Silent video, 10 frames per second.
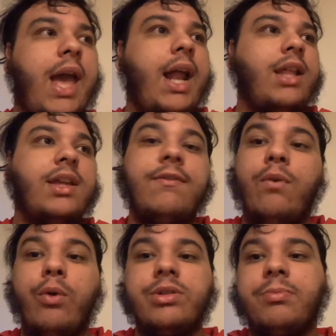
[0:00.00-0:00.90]
And I think
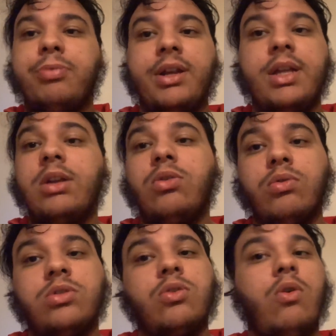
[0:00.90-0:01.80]
4 is a pretty
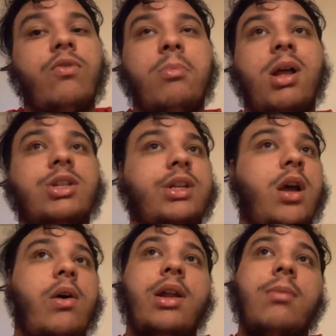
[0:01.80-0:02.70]
good score for
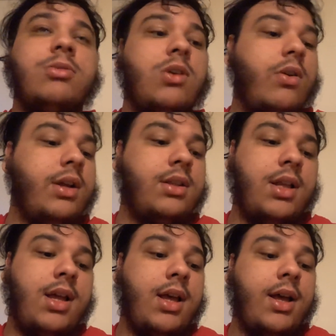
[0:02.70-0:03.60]
Martial, and I'm sorry
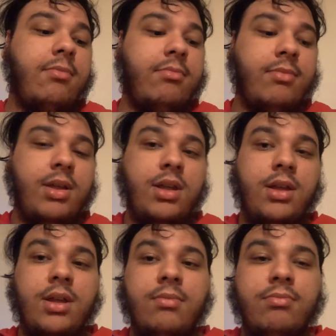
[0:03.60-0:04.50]
that
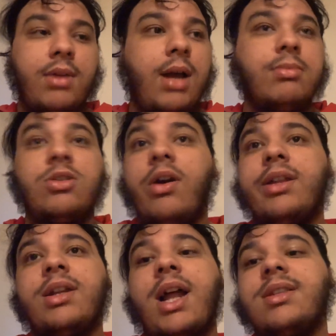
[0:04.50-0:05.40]

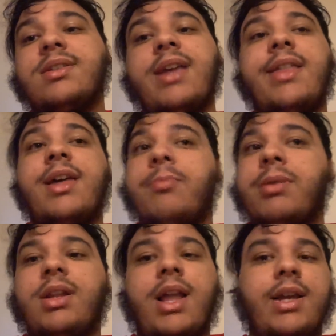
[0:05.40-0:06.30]
I had to say that,
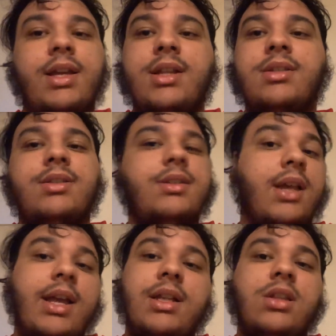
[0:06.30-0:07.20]
but like
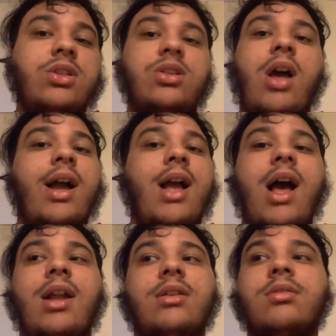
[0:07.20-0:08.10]
I
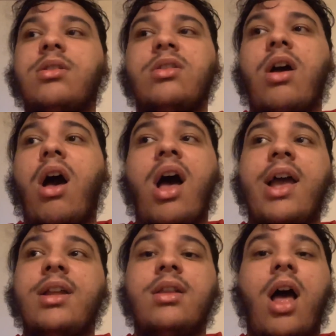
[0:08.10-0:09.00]
can't
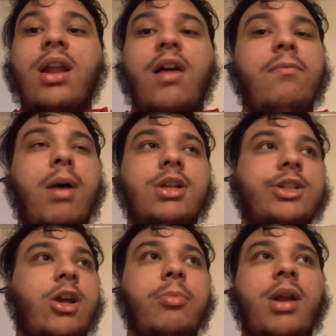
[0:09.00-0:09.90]
hide. I love
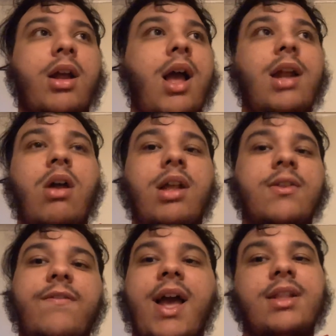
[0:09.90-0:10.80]
Martial, but I can't hide the
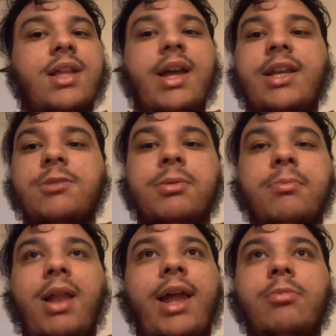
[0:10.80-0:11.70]
fact that he's been
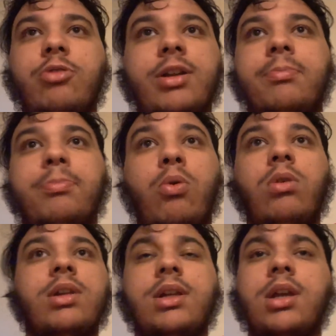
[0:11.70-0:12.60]
playing pretty
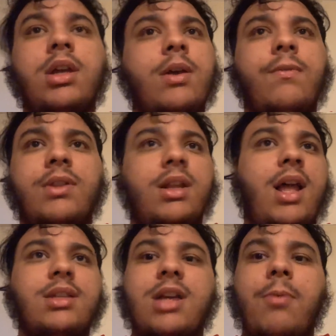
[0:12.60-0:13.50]
poorly for the
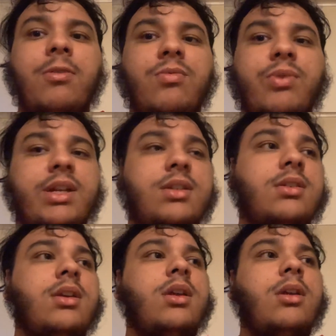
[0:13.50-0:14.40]
last couple of
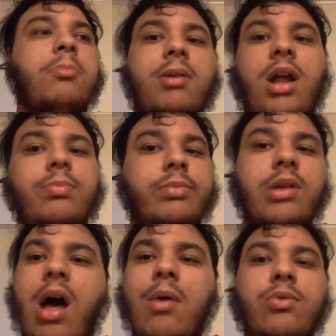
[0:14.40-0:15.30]
weeks. But
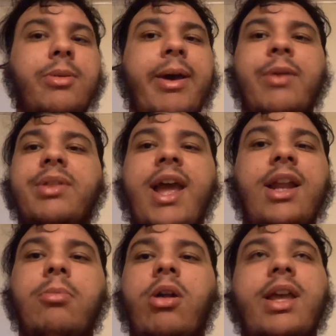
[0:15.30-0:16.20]
I will debate it with
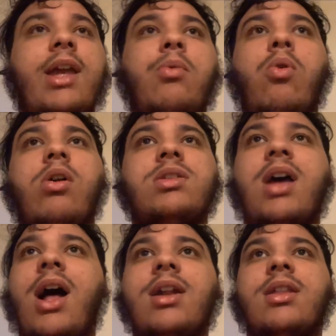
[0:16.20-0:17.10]
anybody. He works
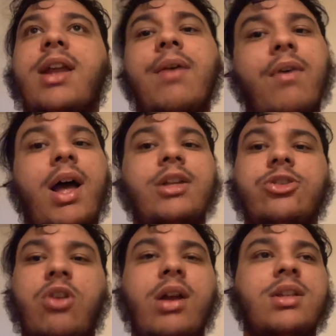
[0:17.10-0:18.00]
harder than ever, and
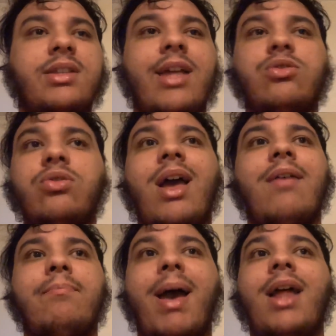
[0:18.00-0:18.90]
strikers do
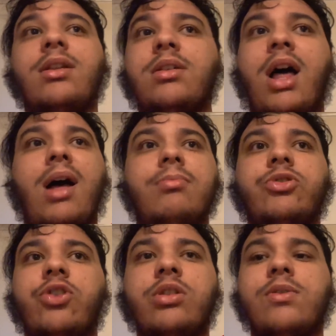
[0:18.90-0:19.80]
have bad
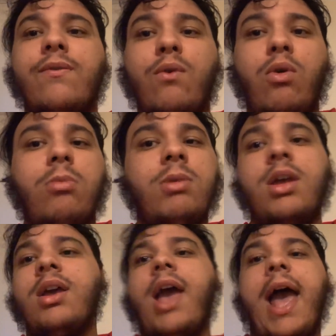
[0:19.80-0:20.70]
strokes of form,
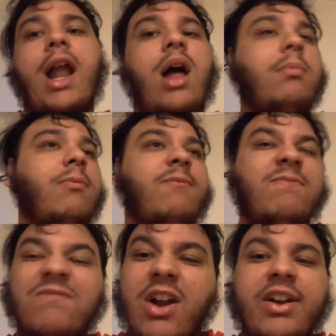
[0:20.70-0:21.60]
and I'm
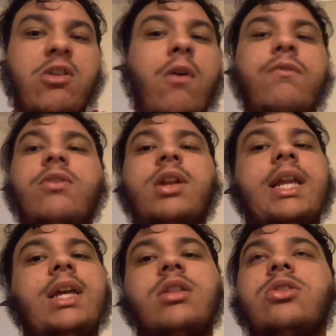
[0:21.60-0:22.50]
very confident
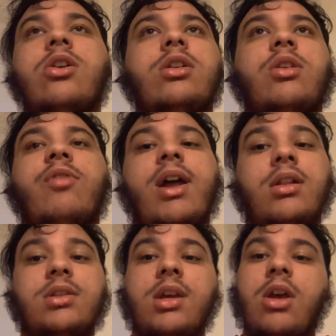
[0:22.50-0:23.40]
he can turn it
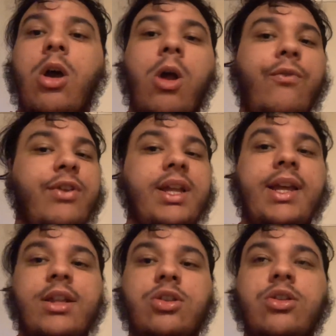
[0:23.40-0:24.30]
around.
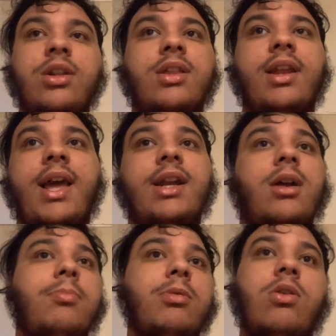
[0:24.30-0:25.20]
Hopefully sooner than
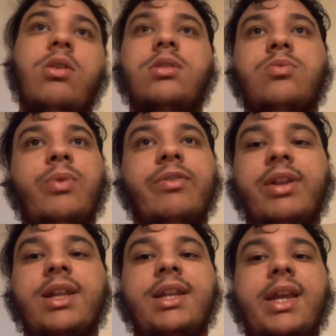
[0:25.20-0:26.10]
later, because we
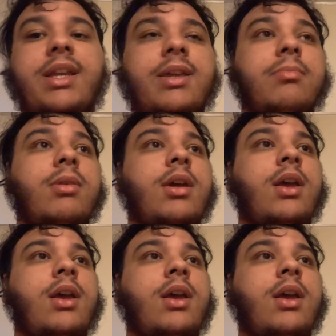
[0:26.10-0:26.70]
really need him.